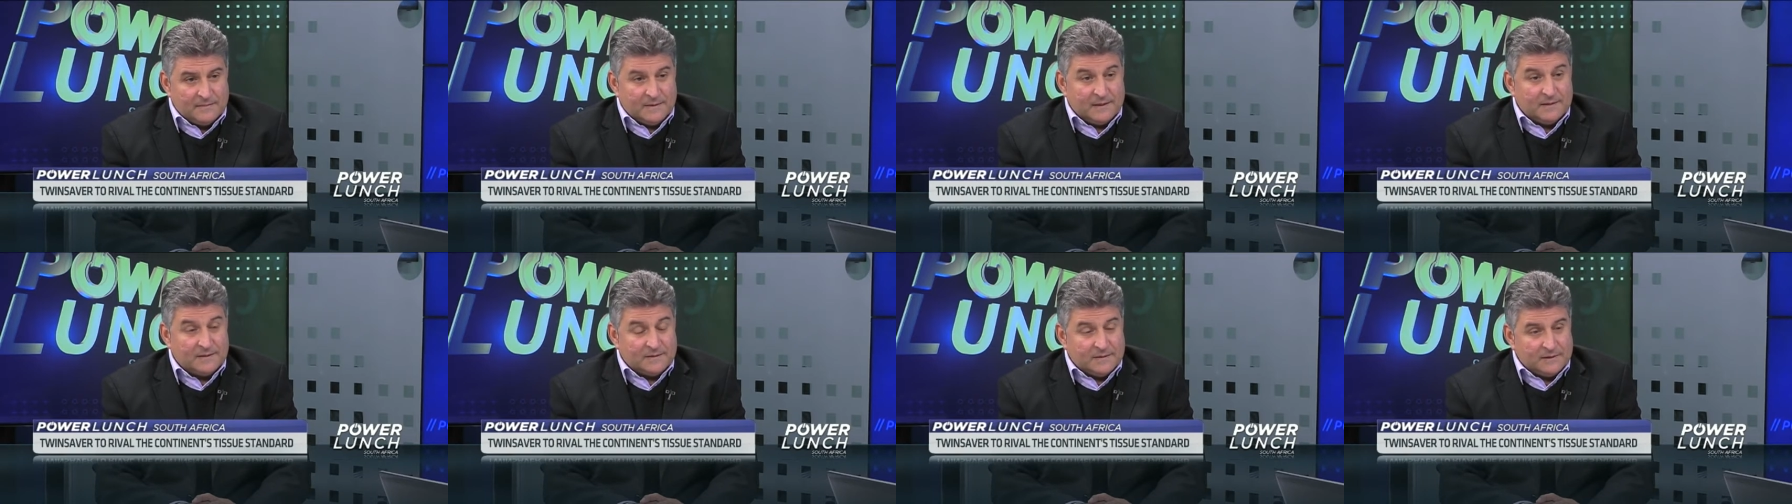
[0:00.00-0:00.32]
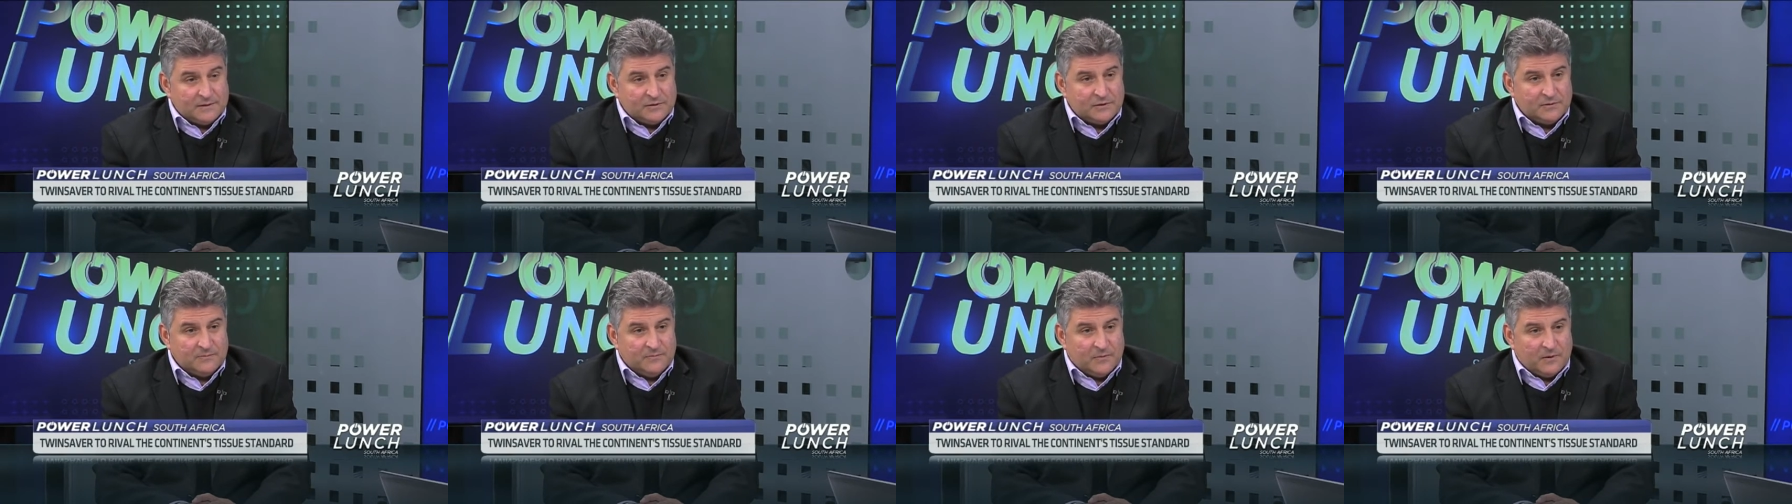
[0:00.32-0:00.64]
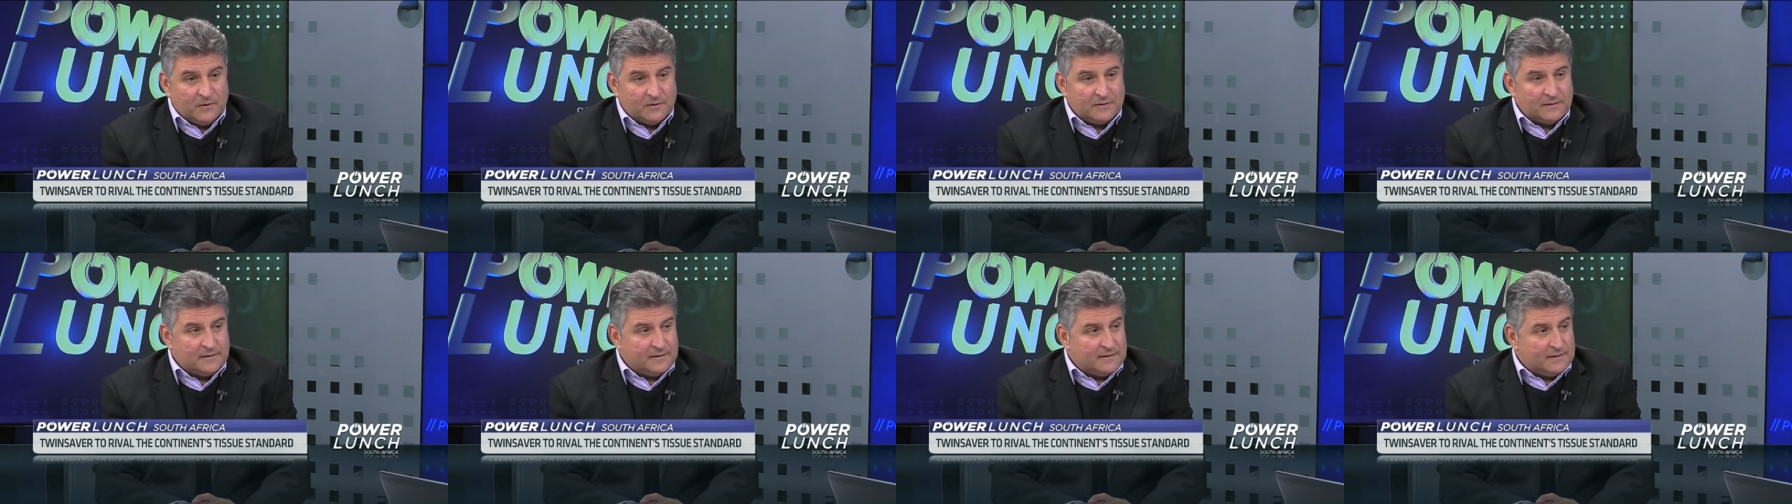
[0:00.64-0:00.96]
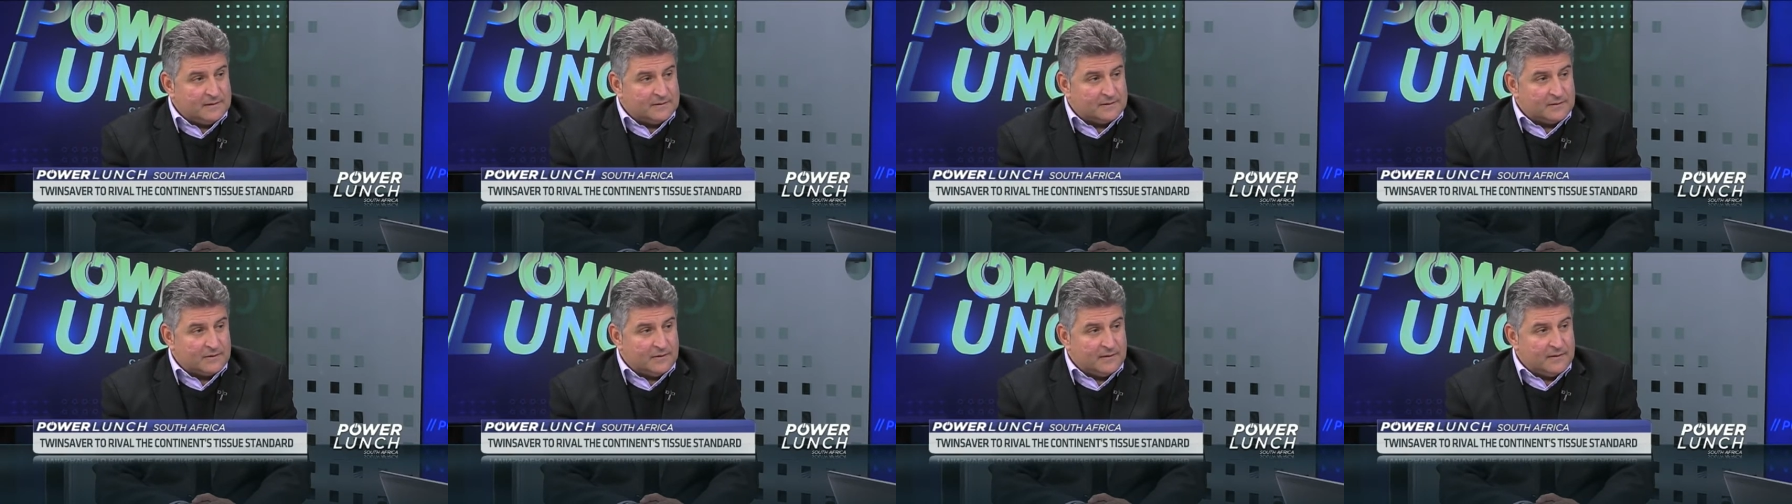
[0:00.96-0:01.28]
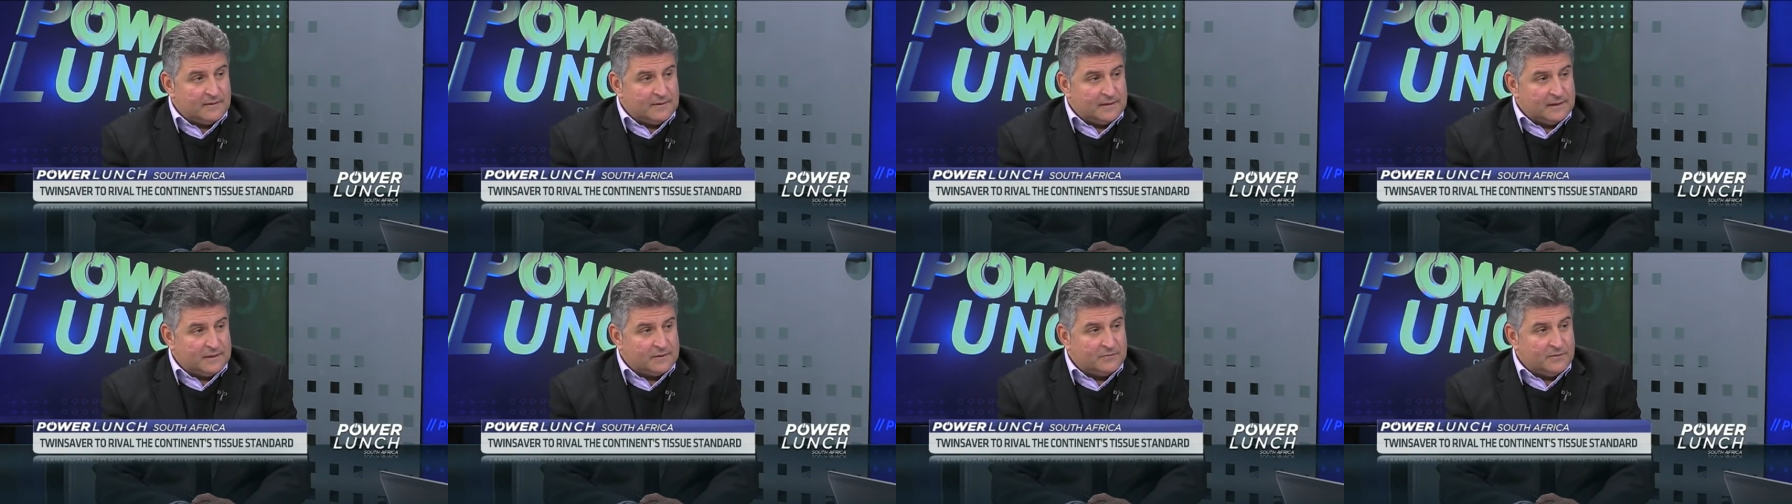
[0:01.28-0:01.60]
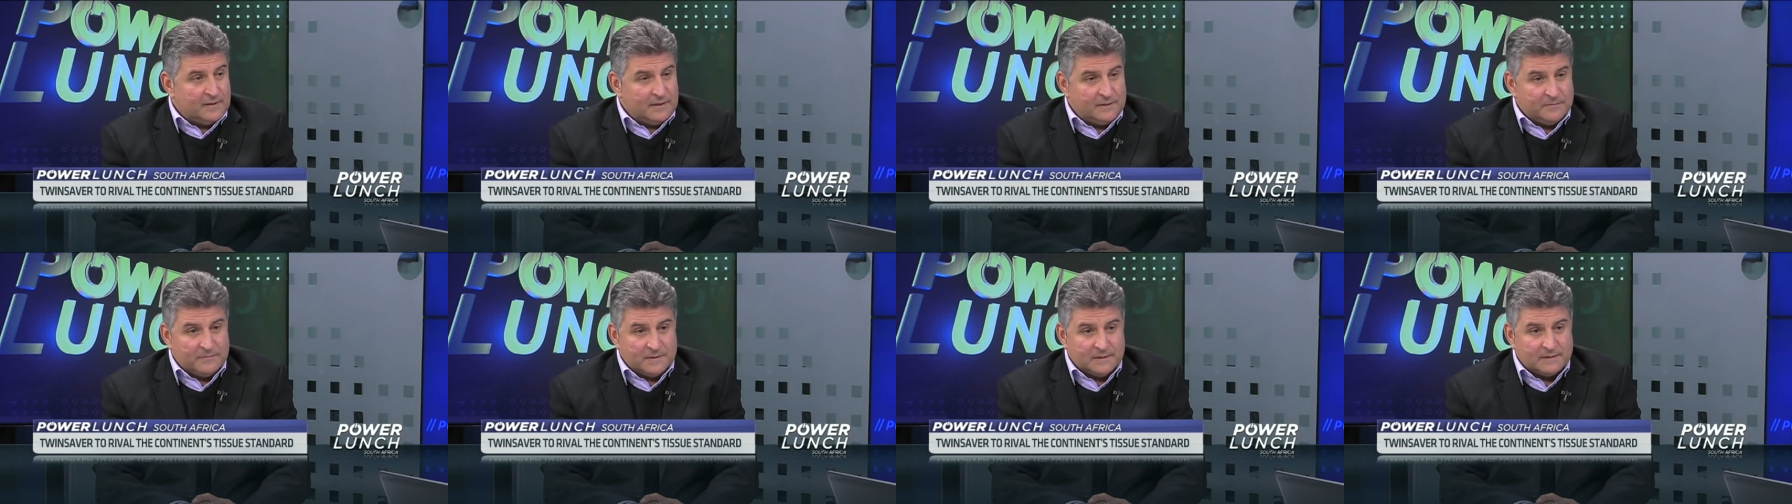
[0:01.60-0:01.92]
in a tissue market that's growing at
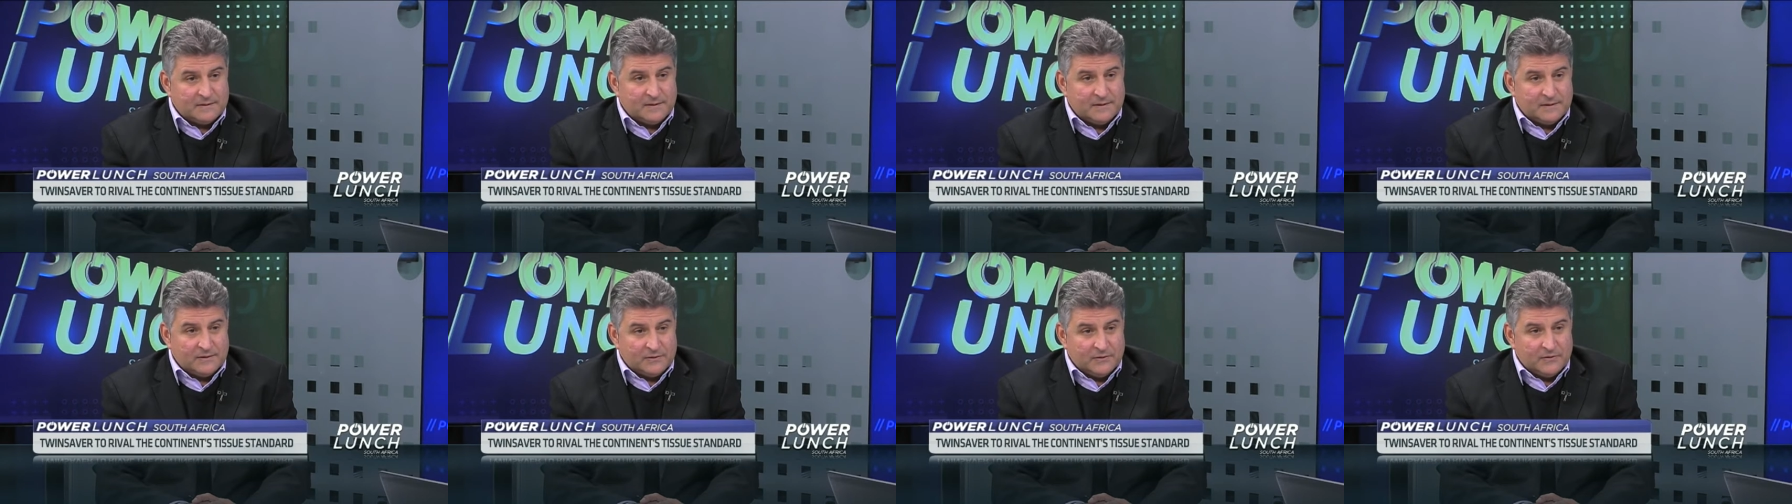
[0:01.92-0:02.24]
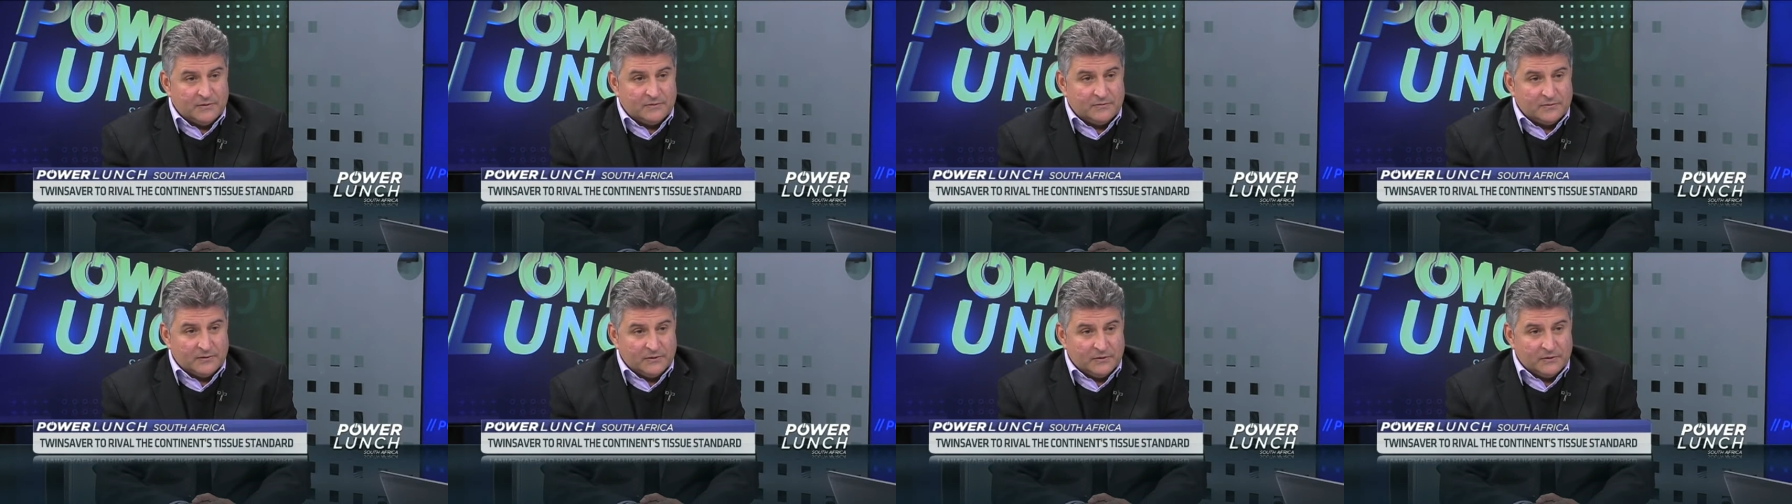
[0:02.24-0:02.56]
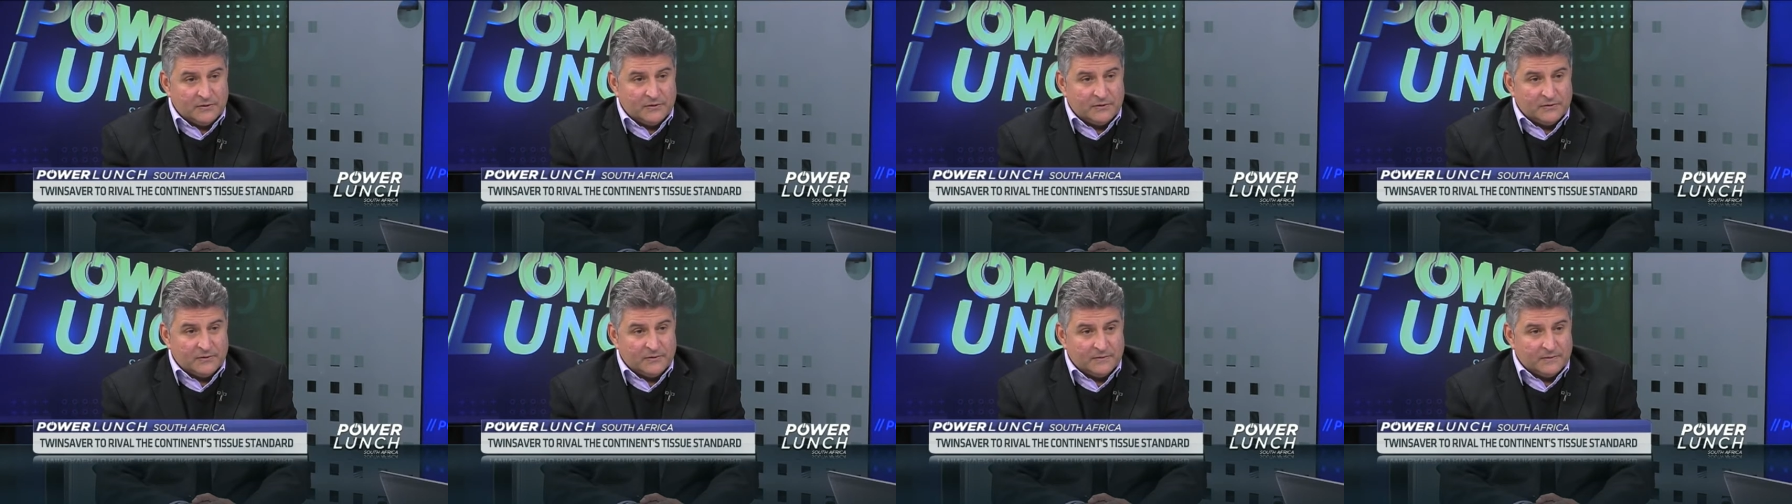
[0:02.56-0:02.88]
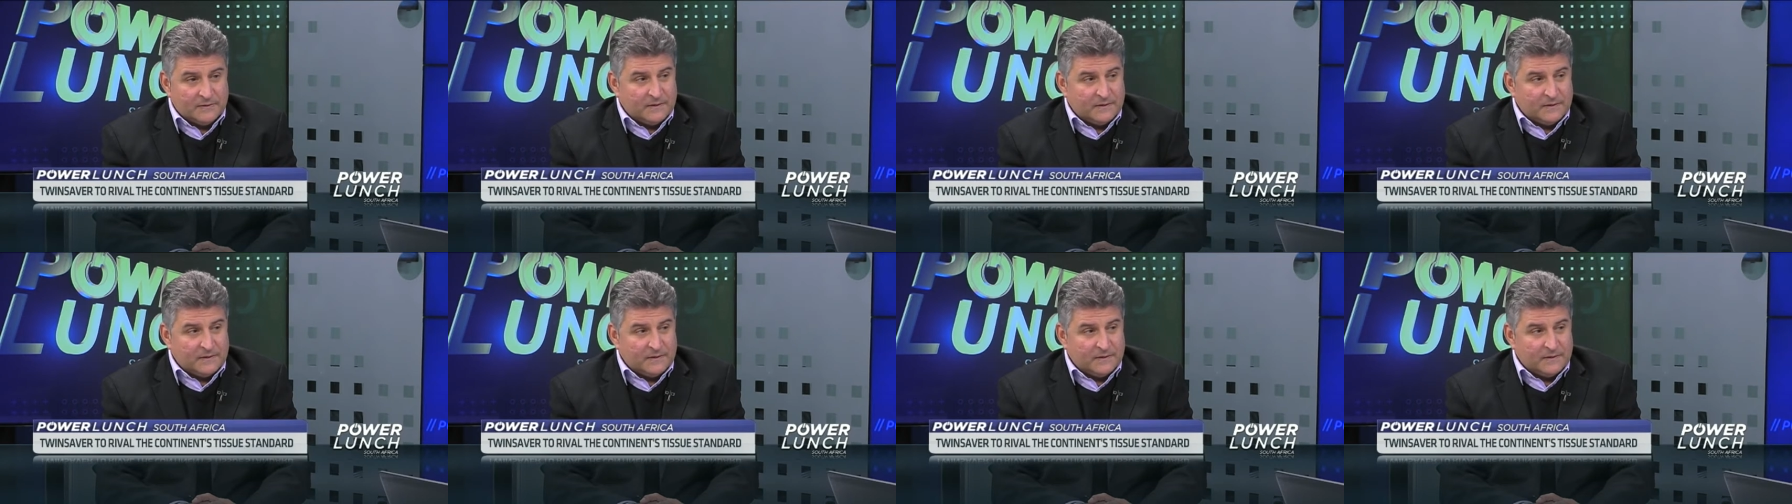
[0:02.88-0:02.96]
20% year on year,